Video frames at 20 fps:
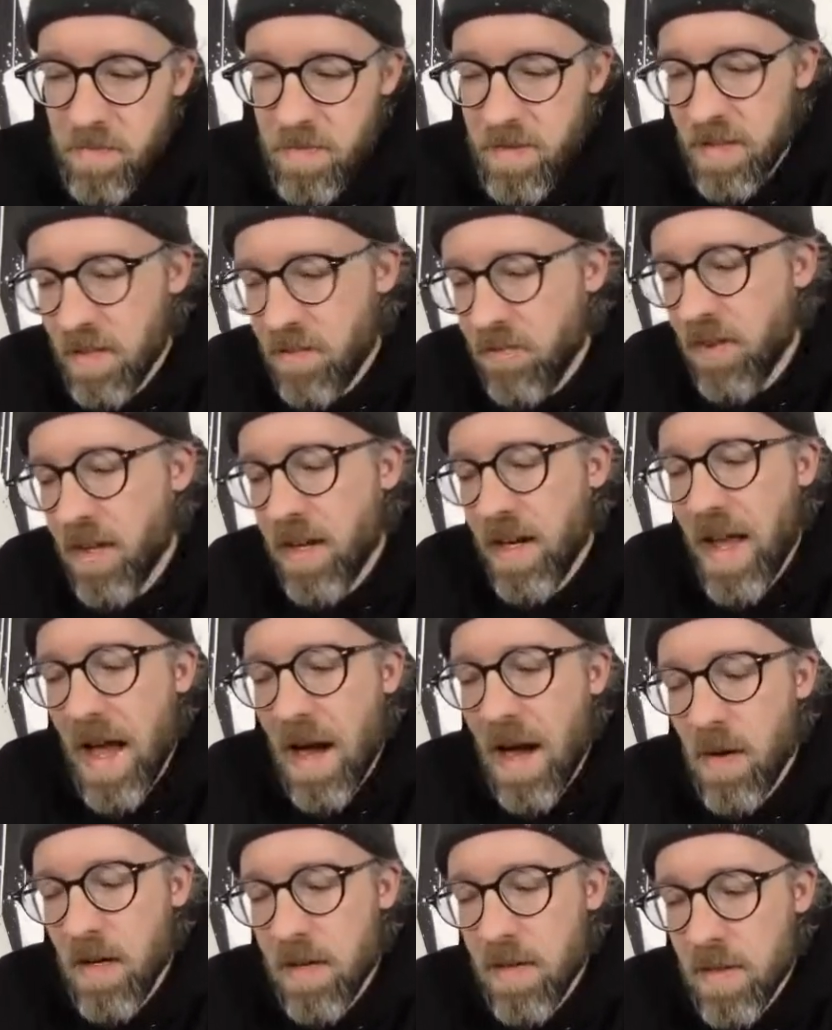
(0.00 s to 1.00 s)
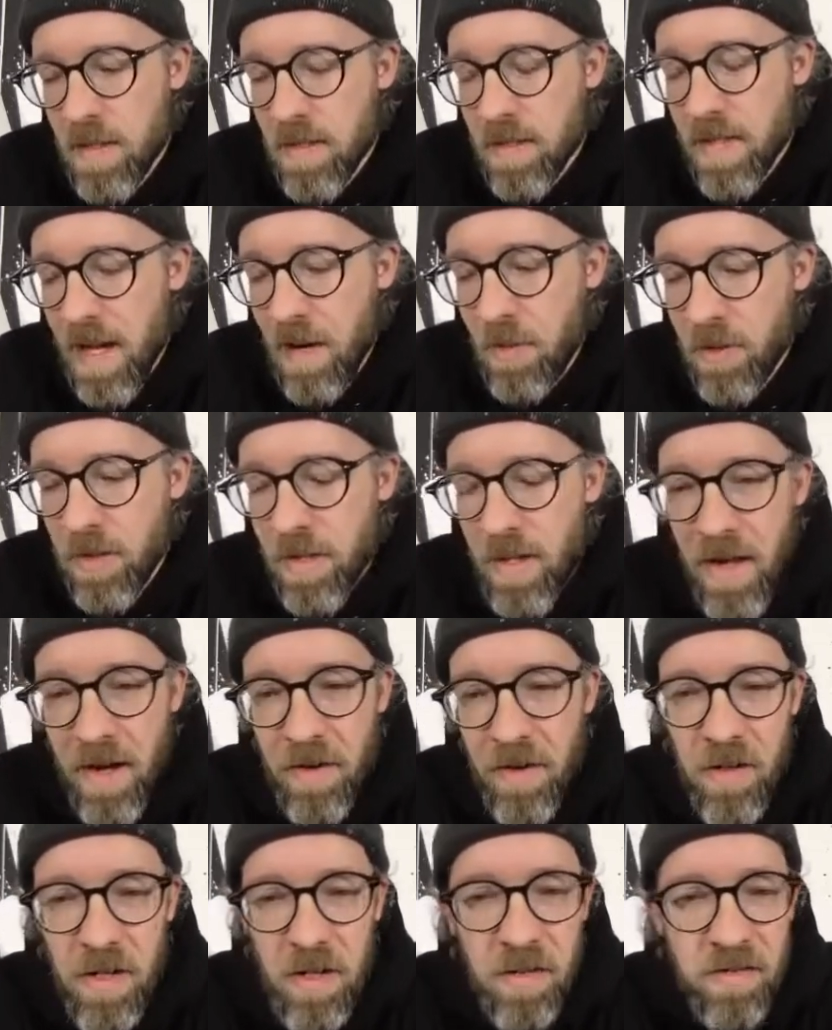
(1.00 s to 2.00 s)
different now, I think. Now we're in the
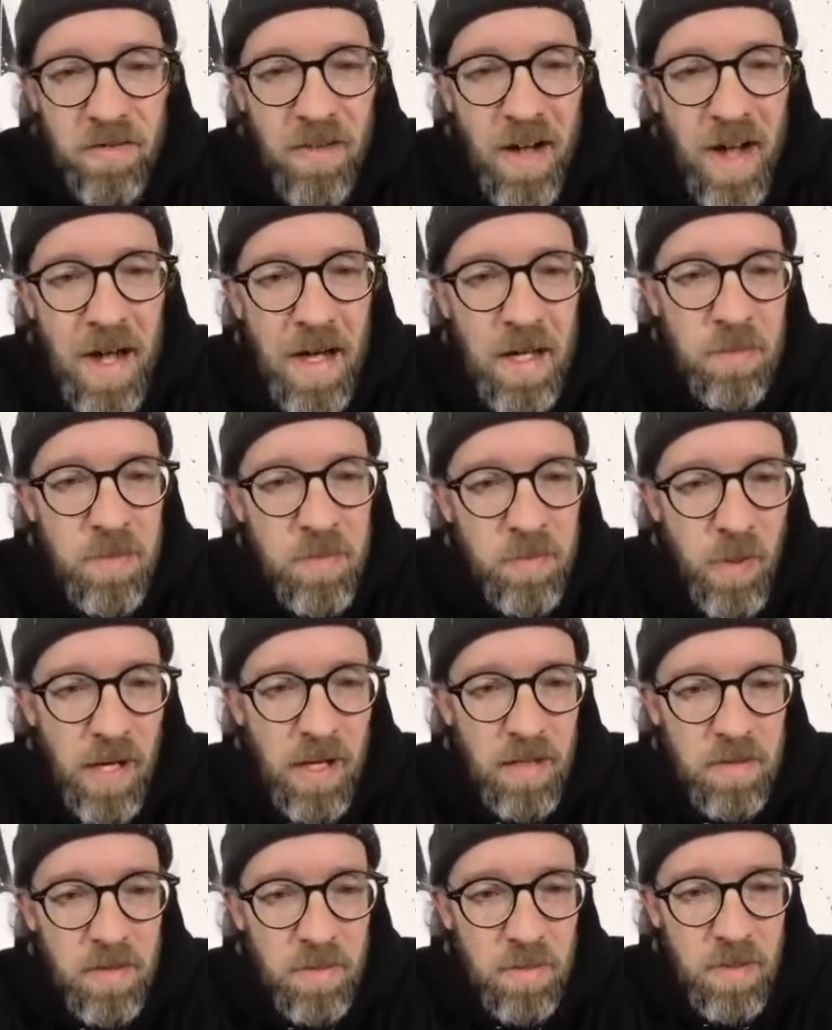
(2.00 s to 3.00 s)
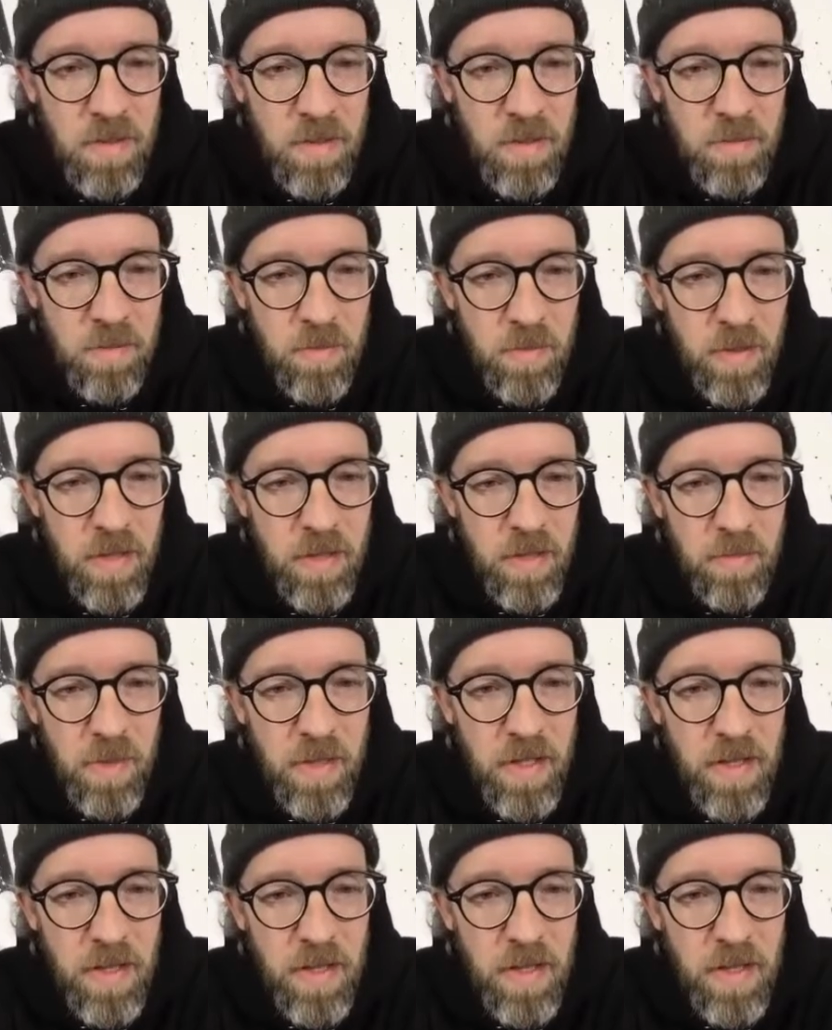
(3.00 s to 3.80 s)
era of vibes, possibly. But